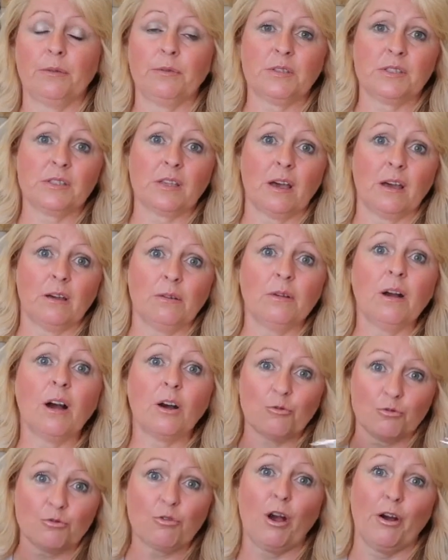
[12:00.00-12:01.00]
so
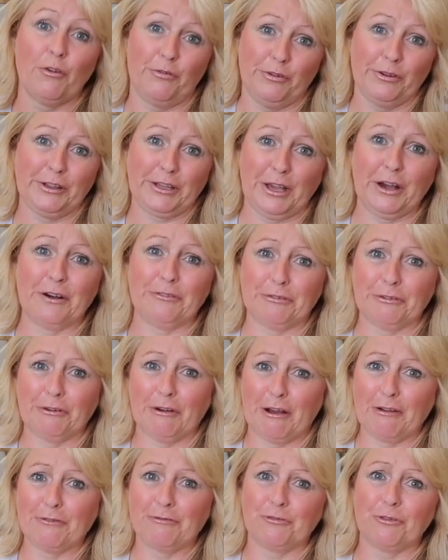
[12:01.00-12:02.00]
I'd rather cover
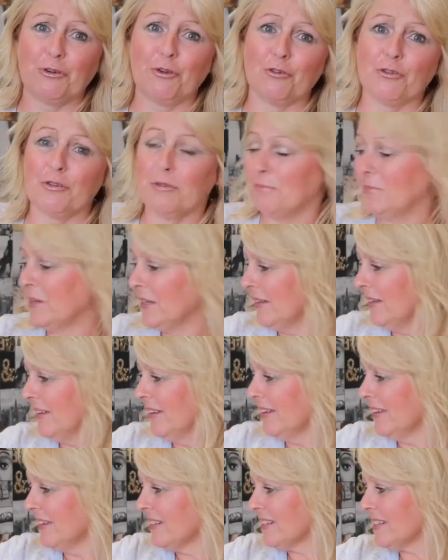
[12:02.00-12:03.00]
up for them.
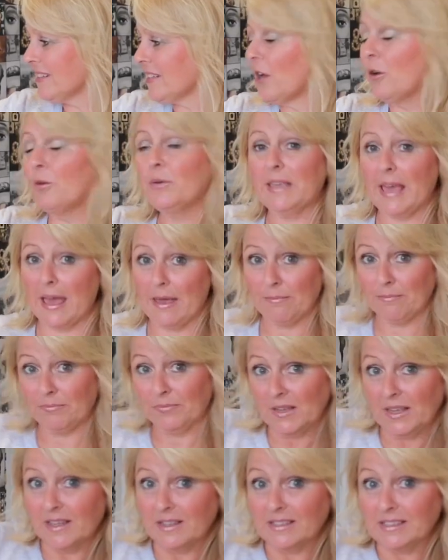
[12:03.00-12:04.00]
So yeah,
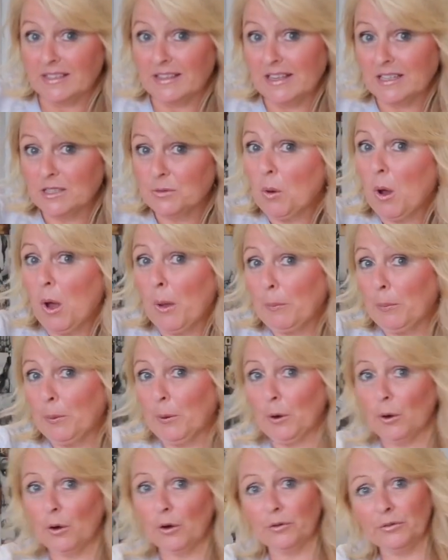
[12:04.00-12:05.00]
so that's what I put
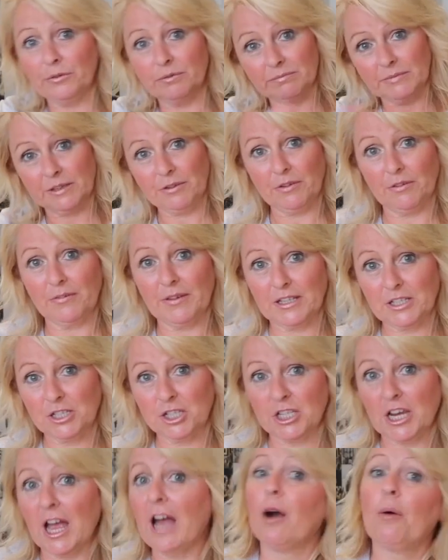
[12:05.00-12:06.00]
on if I've had a
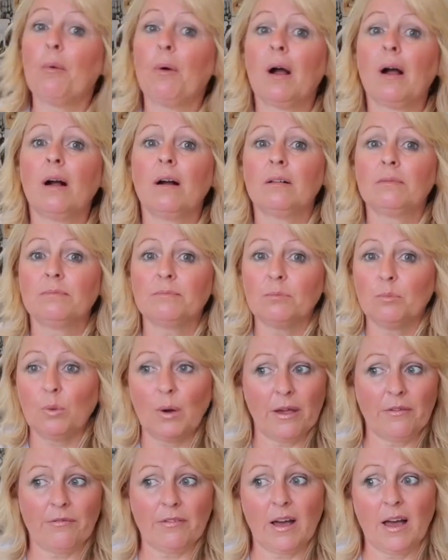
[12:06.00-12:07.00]
shower,
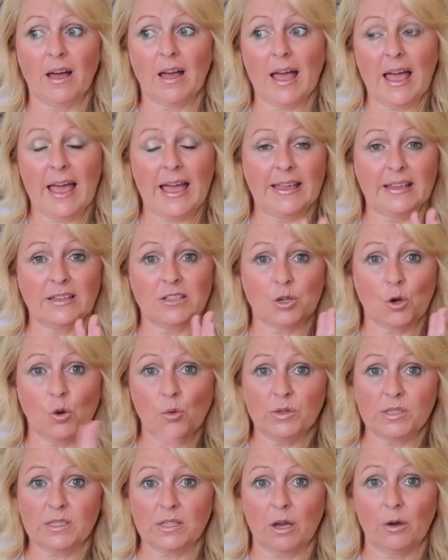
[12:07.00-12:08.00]
whatever. And
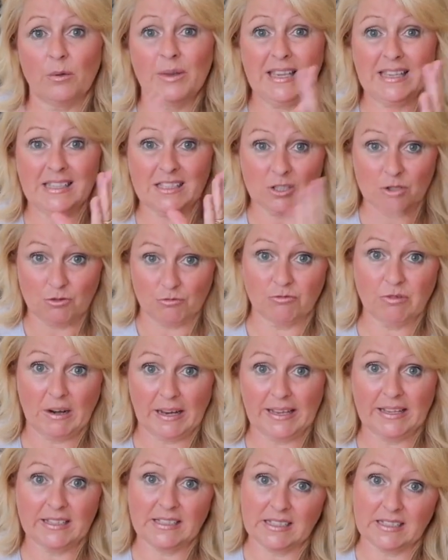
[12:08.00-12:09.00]
also it's
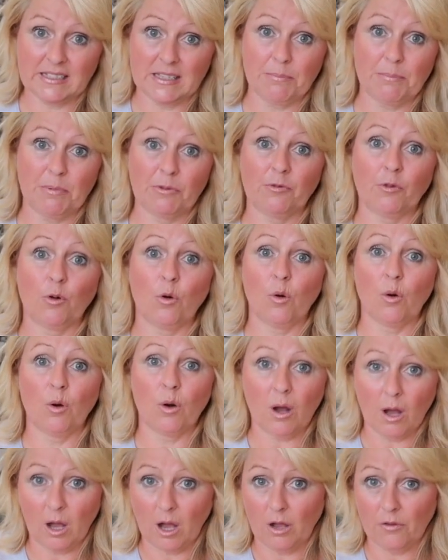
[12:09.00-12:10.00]
great, as I said
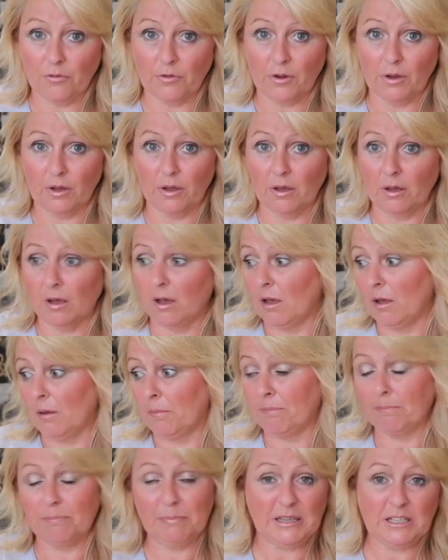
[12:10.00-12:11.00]
before, over a
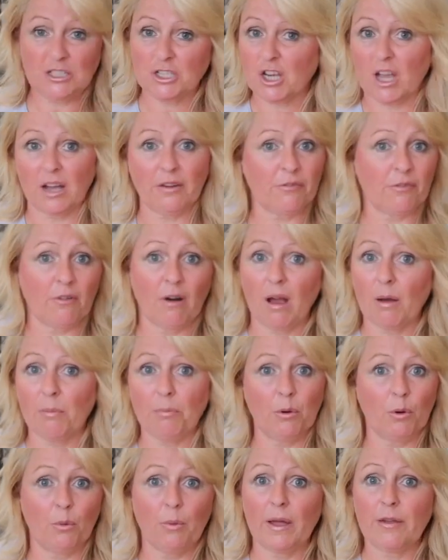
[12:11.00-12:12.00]
beach cover
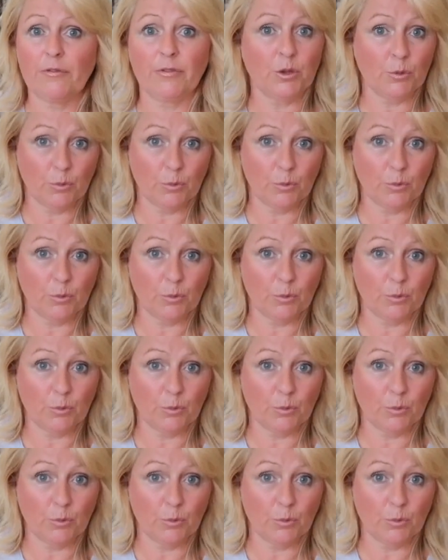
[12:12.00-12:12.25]
up or whatever you